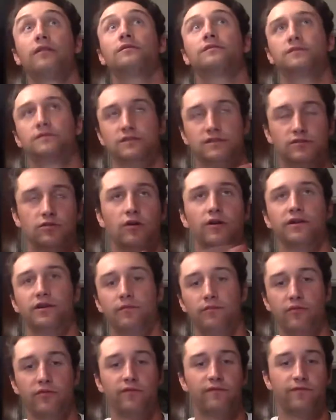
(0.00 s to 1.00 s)
starting
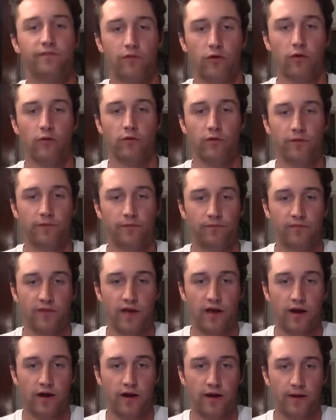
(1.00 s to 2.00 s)
to move forward
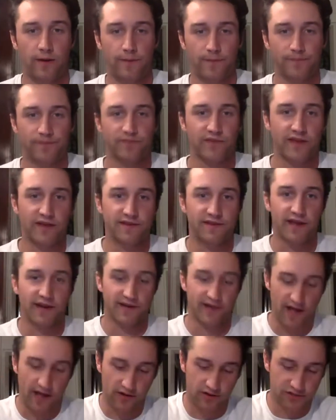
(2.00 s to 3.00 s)
in
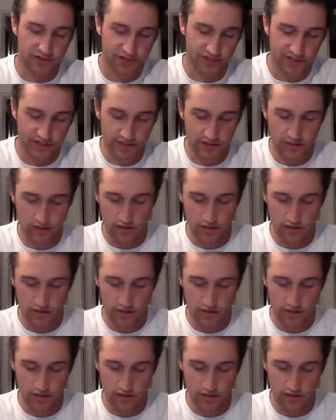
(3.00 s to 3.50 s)
technology.